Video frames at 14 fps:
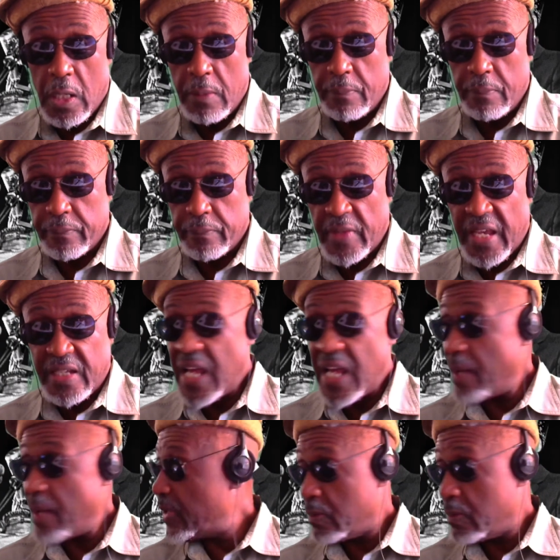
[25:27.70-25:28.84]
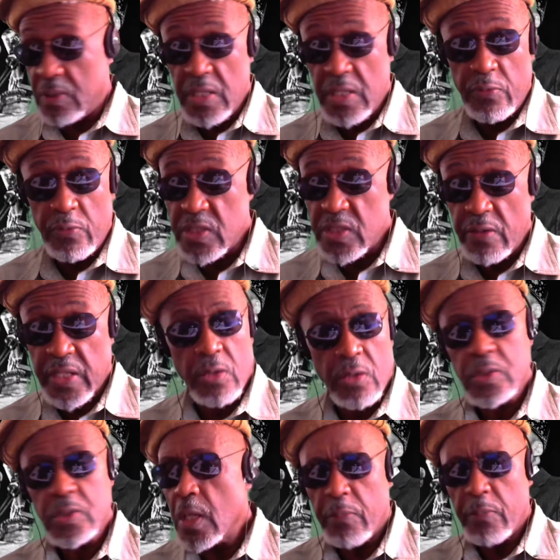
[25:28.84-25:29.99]
economic levels and everything else. But
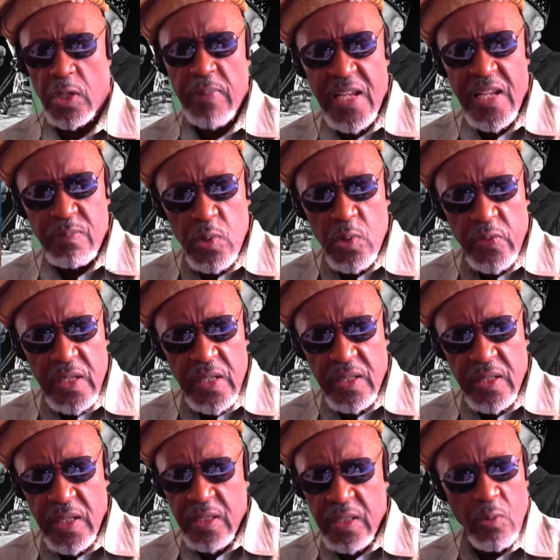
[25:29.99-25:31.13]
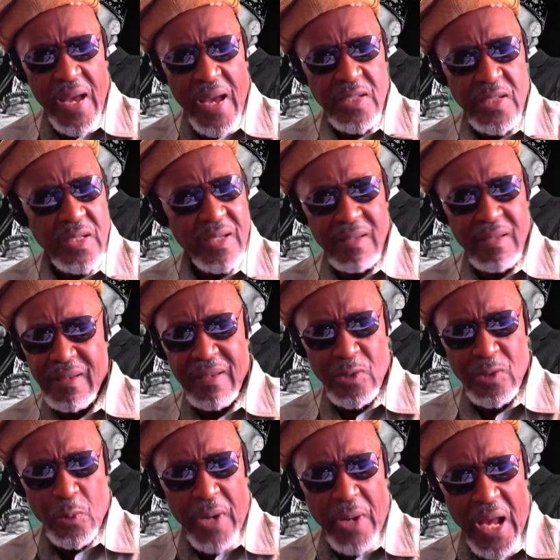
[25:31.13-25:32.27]
everybody's moving and syncing. No
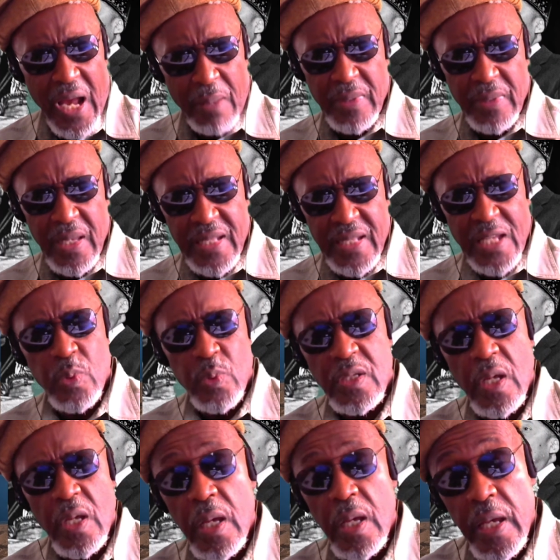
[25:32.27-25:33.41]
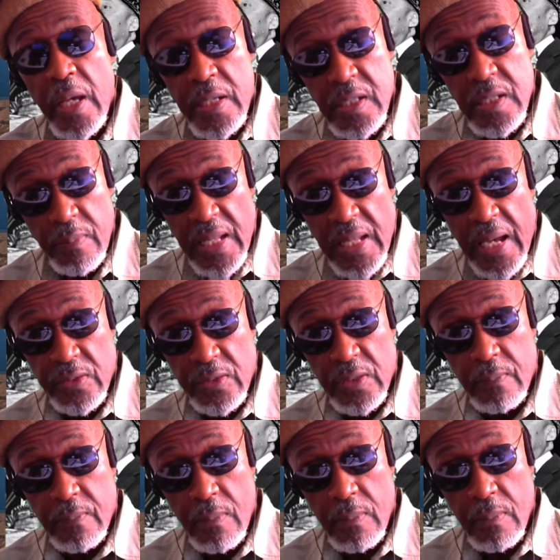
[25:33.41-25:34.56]
problem. That's what it symbolizes.
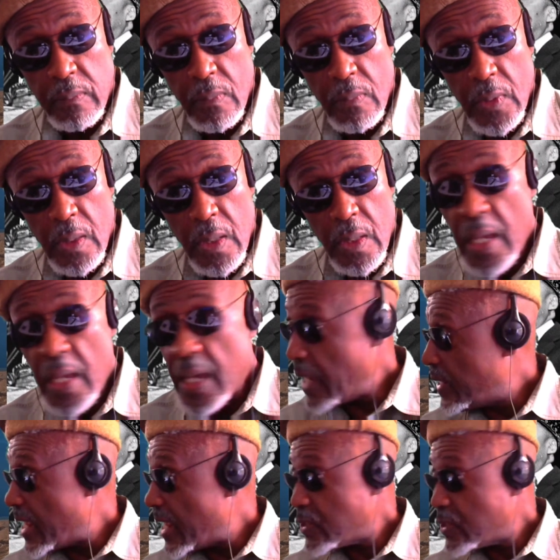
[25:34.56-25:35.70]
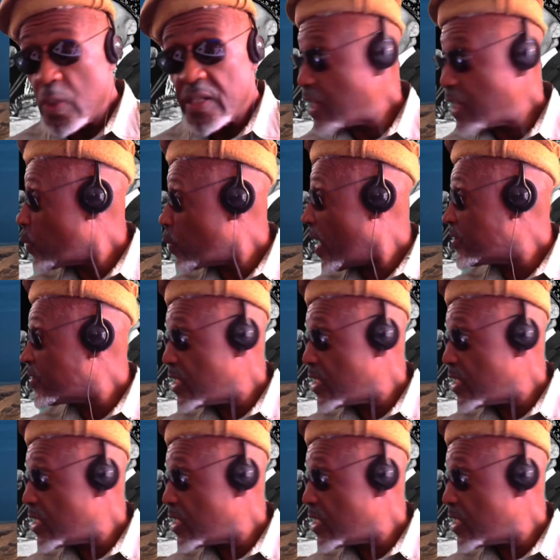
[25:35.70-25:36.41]
And that's why it says,